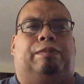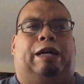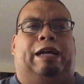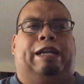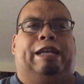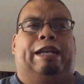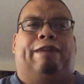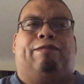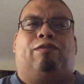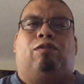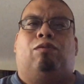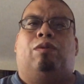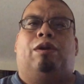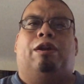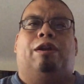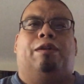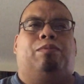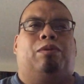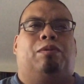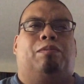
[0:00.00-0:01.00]
I never
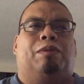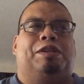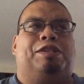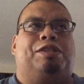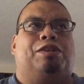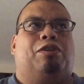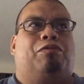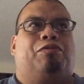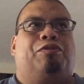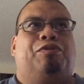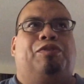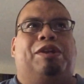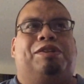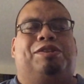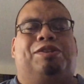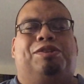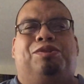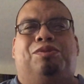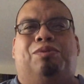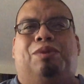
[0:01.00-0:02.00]
wanted to put myself in
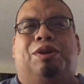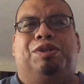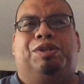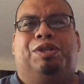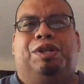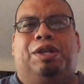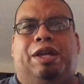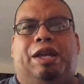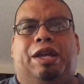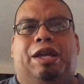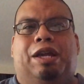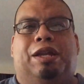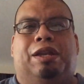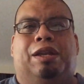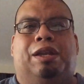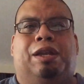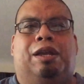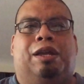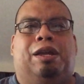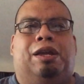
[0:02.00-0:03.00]
that situation
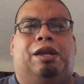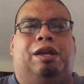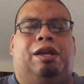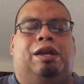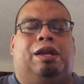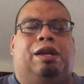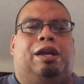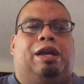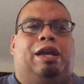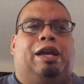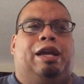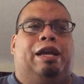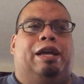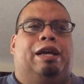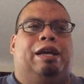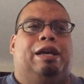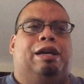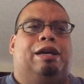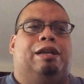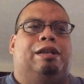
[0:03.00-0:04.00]
again.
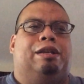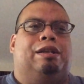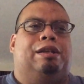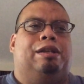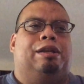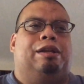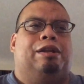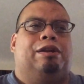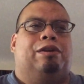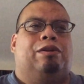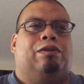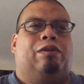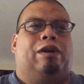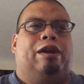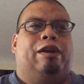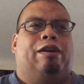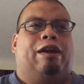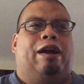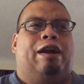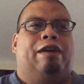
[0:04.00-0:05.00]
And
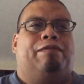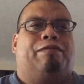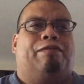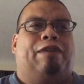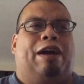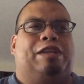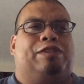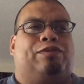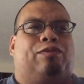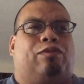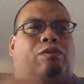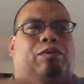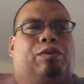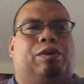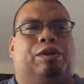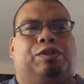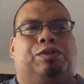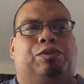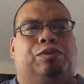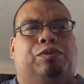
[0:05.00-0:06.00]
I fast
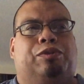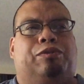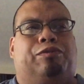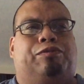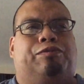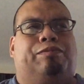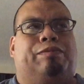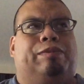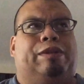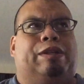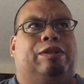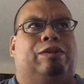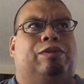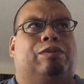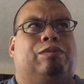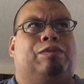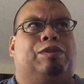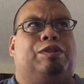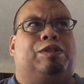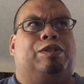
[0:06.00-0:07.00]
forward to
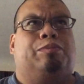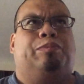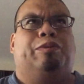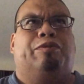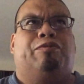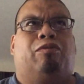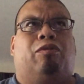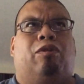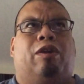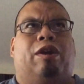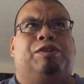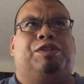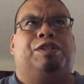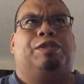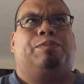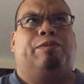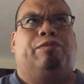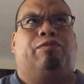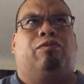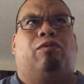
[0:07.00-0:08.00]
this is
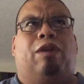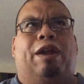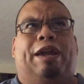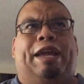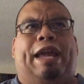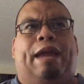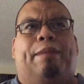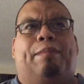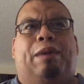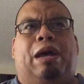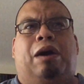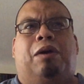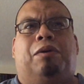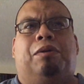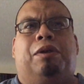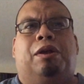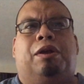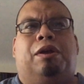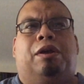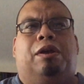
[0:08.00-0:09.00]
just before I came
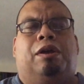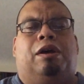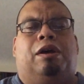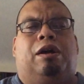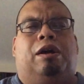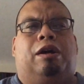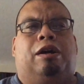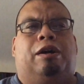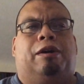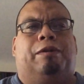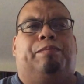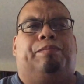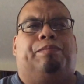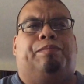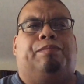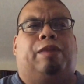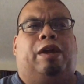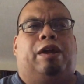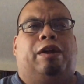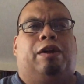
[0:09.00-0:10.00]
out.
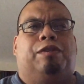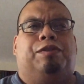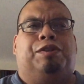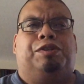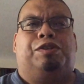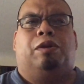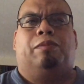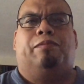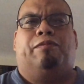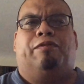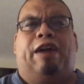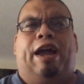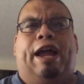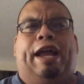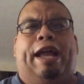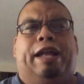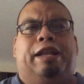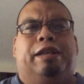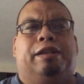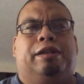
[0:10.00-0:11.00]
I heard the term
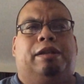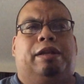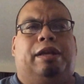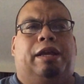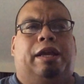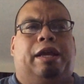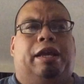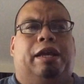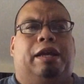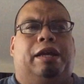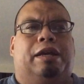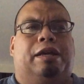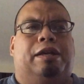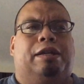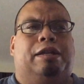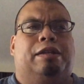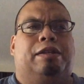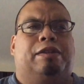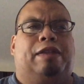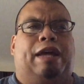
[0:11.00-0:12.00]
faggot,
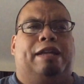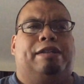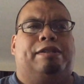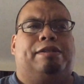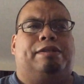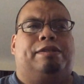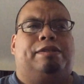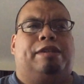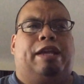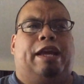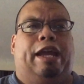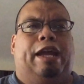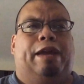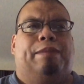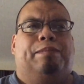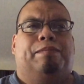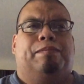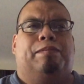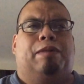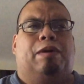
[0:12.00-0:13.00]
and that
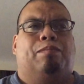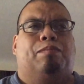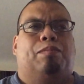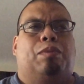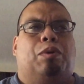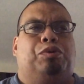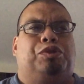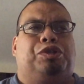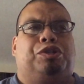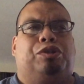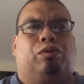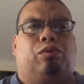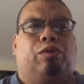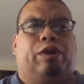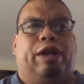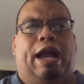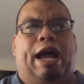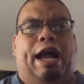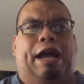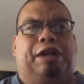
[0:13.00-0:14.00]
same emotional
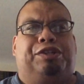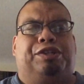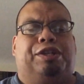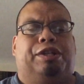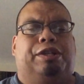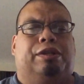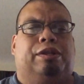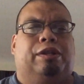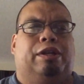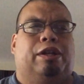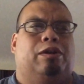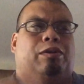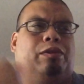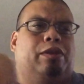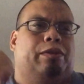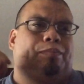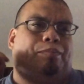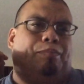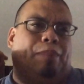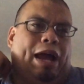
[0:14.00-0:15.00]
reaction.
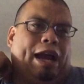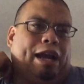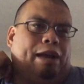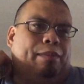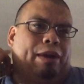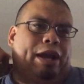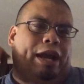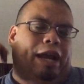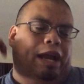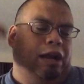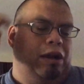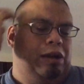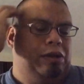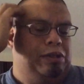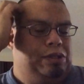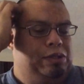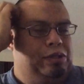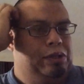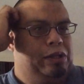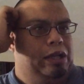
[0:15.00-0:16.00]
The back of my hair
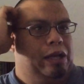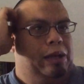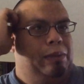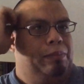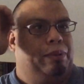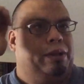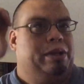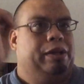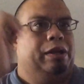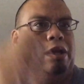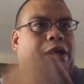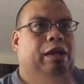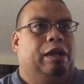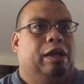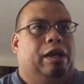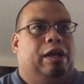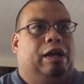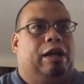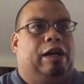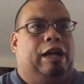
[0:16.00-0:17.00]
stood up, and
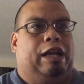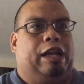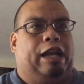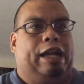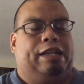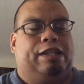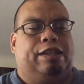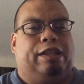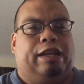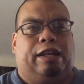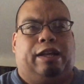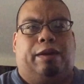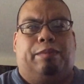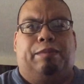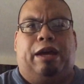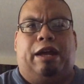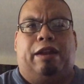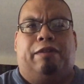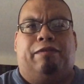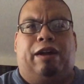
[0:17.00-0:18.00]
I'd like to think
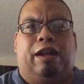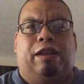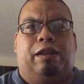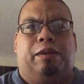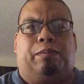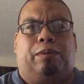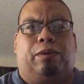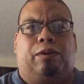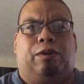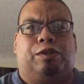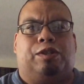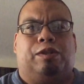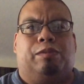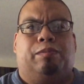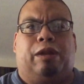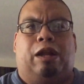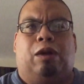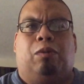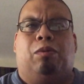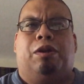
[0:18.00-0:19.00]
I'm not a violent person,
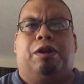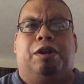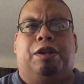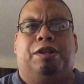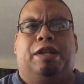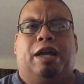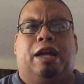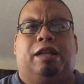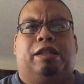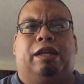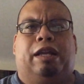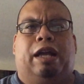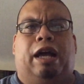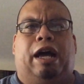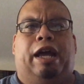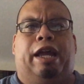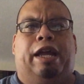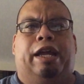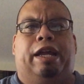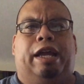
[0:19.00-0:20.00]
but I wanted to deck the
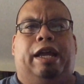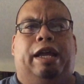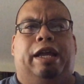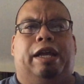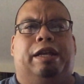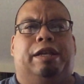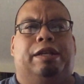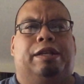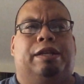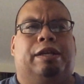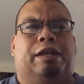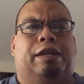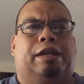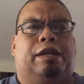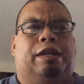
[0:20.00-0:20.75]
guy, and